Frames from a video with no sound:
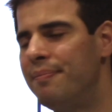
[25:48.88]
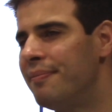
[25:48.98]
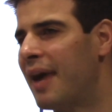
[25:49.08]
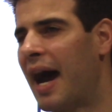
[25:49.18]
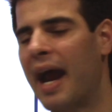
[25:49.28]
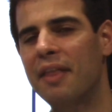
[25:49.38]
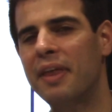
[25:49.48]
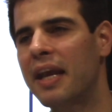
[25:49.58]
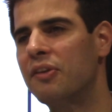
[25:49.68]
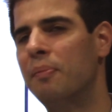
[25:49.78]
I
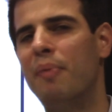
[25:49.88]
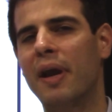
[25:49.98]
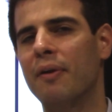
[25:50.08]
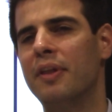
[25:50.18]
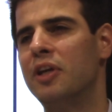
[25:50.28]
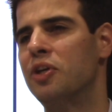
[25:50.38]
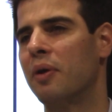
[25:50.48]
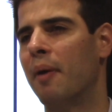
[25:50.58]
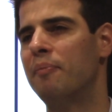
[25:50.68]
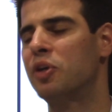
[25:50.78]
think it's bigger than
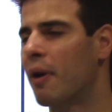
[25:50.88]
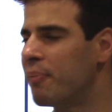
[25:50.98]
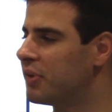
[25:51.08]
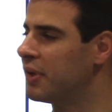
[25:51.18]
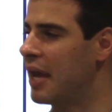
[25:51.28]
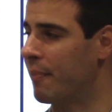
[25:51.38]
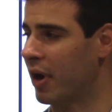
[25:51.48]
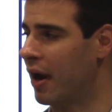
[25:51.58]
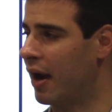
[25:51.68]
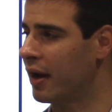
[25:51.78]
Trump. Trump is a
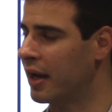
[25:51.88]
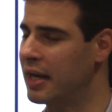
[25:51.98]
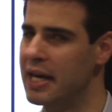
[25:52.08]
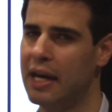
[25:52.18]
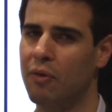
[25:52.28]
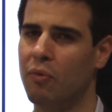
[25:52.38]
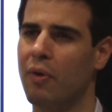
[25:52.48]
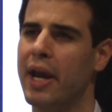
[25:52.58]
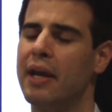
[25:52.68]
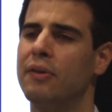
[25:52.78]
demagogue, and he can
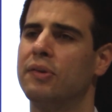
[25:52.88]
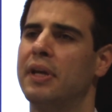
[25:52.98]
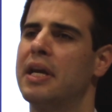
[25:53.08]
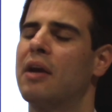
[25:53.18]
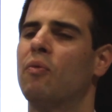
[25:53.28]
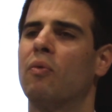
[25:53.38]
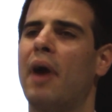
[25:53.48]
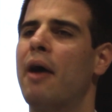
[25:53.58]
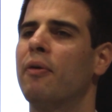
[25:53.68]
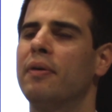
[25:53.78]

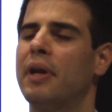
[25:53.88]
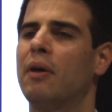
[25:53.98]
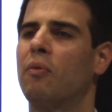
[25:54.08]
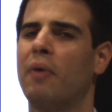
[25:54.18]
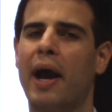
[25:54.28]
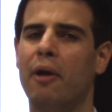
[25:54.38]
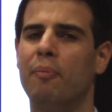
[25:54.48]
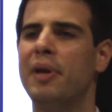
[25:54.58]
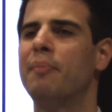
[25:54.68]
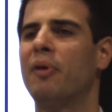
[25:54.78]
rile
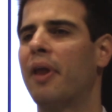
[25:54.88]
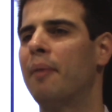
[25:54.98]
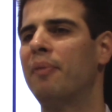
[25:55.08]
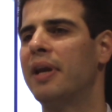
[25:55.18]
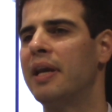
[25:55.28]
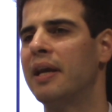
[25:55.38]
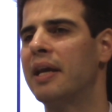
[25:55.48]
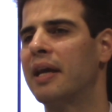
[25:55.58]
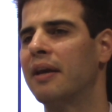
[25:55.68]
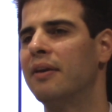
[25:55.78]
people up, and he
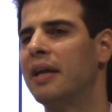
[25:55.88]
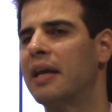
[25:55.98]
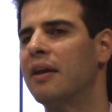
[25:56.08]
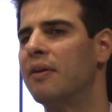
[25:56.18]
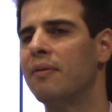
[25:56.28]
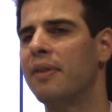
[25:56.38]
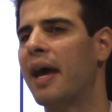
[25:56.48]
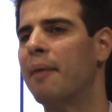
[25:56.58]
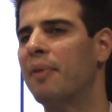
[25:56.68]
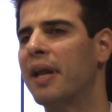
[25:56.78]
can do
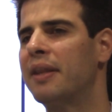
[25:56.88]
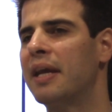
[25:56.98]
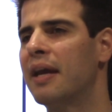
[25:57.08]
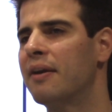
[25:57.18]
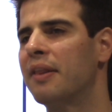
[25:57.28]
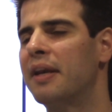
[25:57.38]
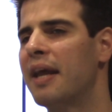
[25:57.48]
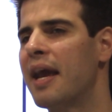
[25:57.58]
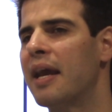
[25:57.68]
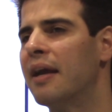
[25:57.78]
that. But at the end of the
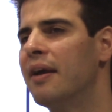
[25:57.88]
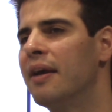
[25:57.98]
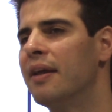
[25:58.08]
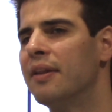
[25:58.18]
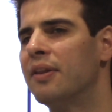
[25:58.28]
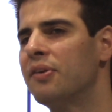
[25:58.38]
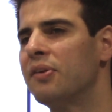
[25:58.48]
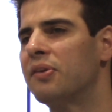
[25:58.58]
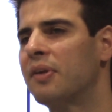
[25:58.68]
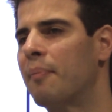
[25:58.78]
day, this
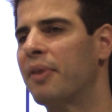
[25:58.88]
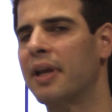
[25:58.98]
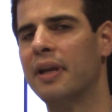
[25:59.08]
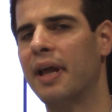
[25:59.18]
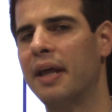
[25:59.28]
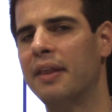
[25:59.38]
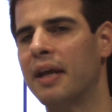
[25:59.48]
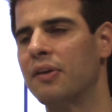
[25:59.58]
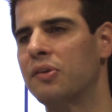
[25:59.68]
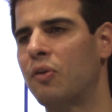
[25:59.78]
is something that I think
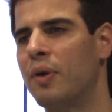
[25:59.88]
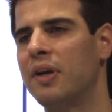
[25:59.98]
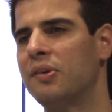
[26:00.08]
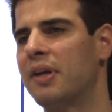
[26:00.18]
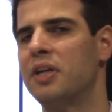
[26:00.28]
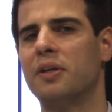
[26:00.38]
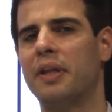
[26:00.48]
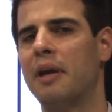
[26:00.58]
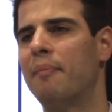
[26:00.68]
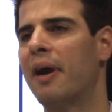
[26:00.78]
is
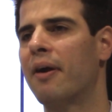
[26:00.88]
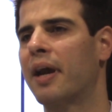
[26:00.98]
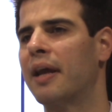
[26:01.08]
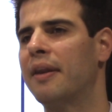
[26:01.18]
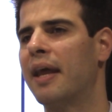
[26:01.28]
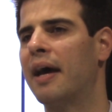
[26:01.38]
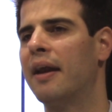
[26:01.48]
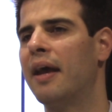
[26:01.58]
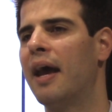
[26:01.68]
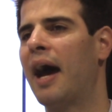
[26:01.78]
quintessentially American, that
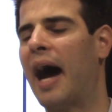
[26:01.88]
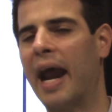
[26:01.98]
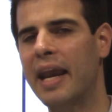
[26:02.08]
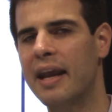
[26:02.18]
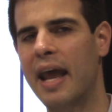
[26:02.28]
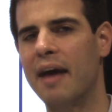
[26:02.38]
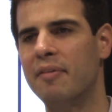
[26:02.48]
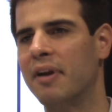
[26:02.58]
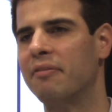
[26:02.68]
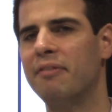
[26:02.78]
I can have
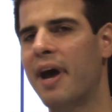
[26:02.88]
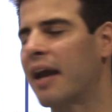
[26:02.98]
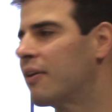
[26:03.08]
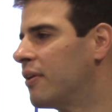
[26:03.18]
an effect